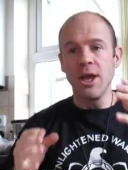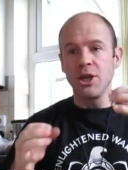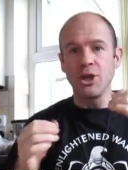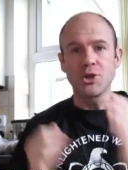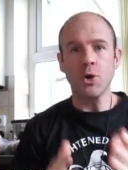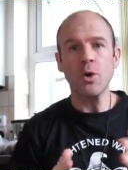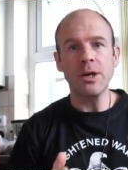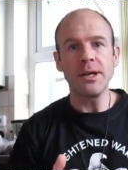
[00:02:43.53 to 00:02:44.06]

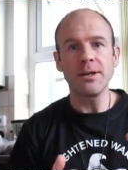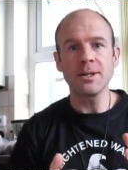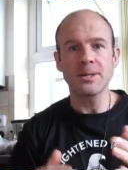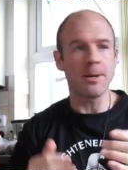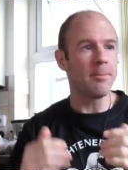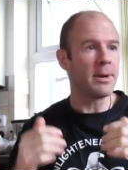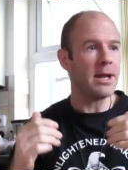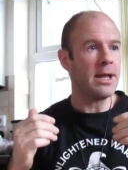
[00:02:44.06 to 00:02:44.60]
you're talking to
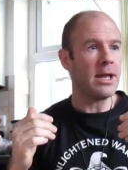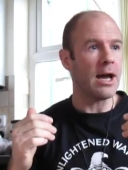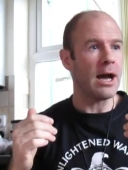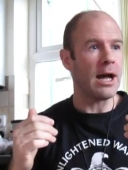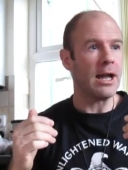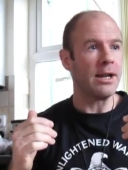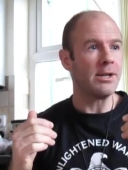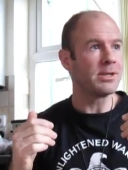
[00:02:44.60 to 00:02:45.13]
somebody
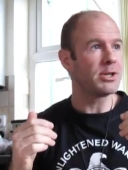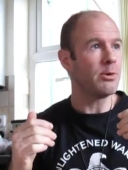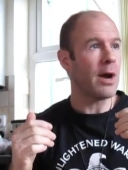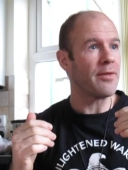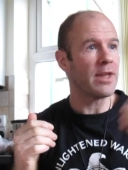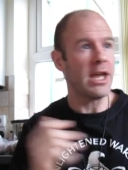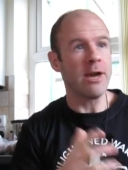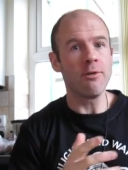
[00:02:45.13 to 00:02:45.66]
and you
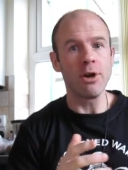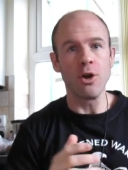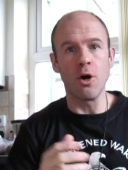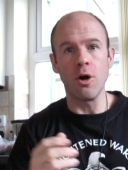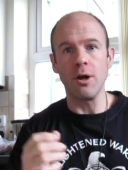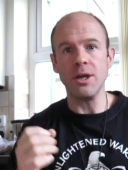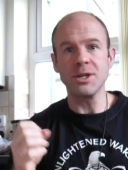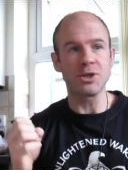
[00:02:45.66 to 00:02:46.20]
either hear a
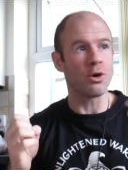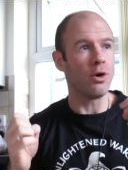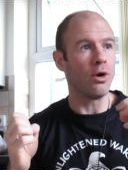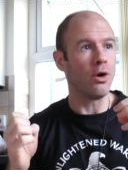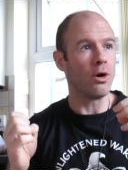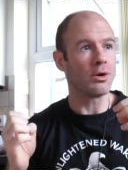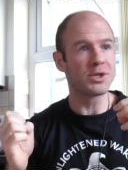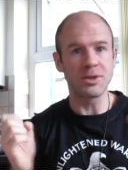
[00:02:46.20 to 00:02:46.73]
noise
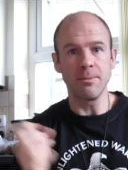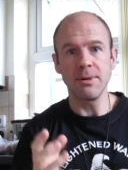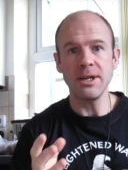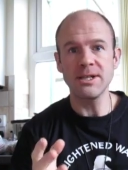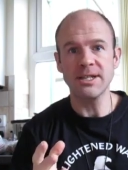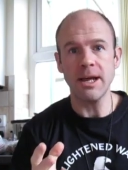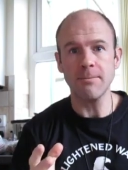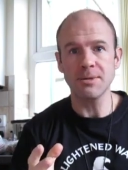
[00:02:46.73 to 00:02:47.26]
or somebody
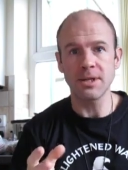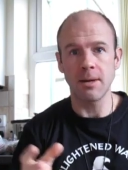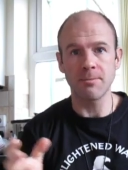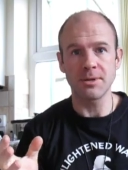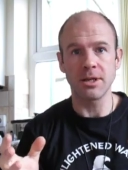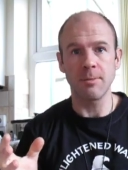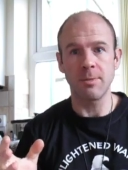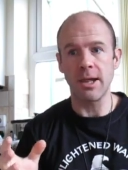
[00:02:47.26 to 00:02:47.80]
steps
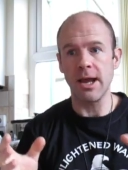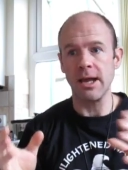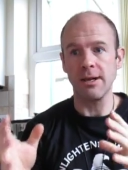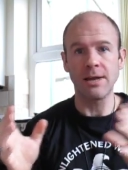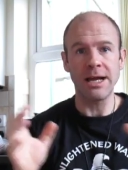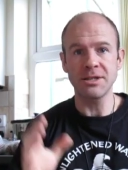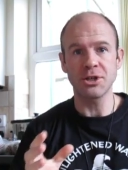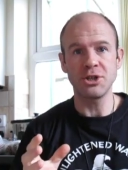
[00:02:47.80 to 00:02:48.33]
up to the plate
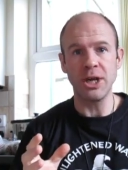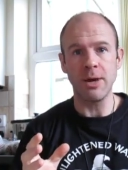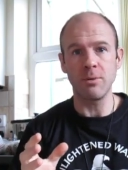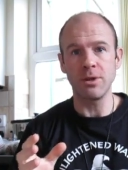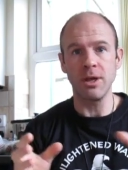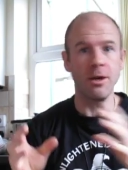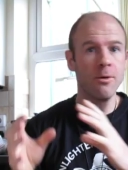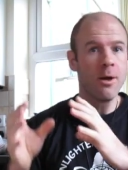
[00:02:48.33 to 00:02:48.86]
and has a chat
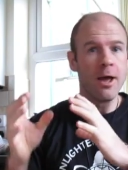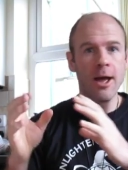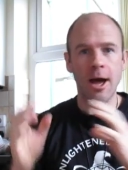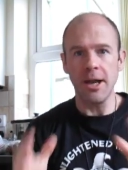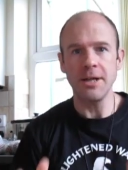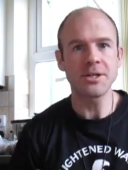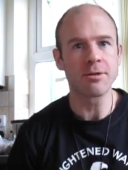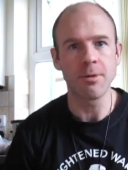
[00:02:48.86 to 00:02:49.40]
with you
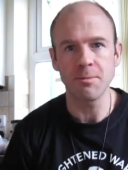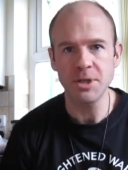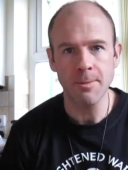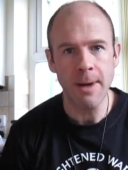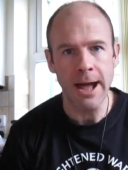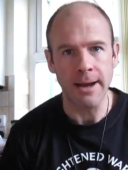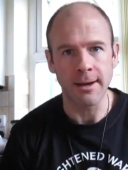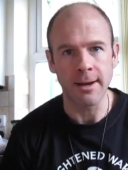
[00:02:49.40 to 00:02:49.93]
and interrupts
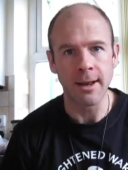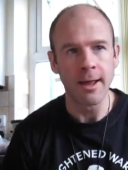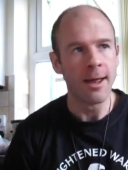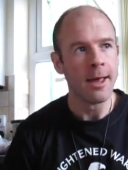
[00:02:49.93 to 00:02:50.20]
your pattern.